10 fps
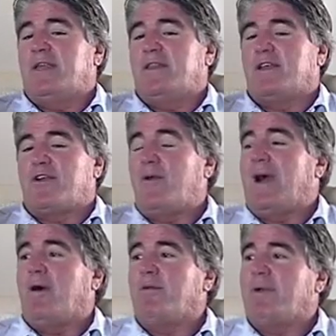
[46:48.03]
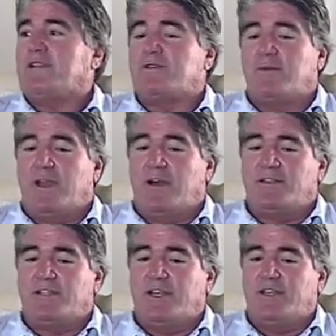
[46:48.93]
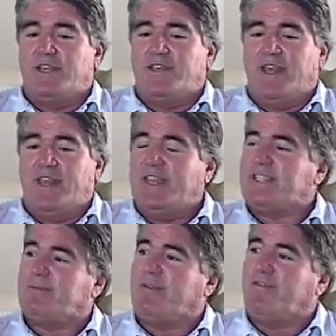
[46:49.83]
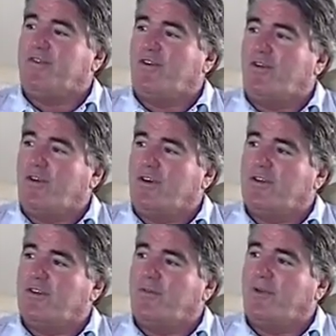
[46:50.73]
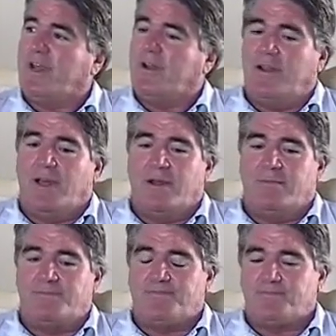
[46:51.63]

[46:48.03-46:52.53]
The crowd, Madison Square Gardens. This is before the real